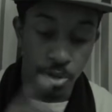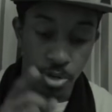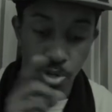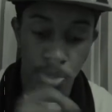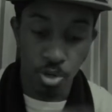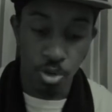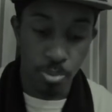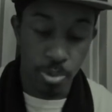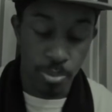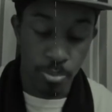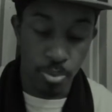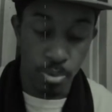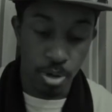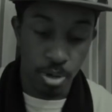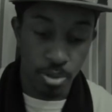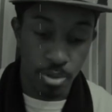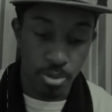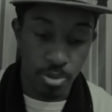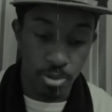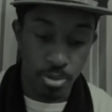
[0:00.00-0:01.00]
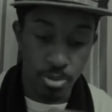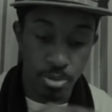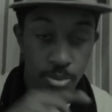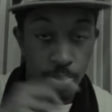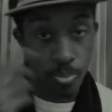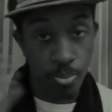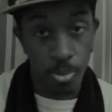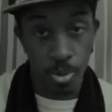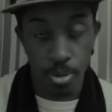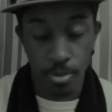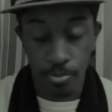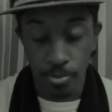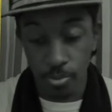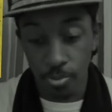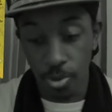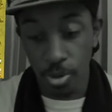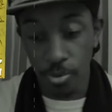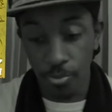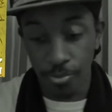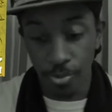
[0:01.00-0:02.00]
the Doobie Brothers, What a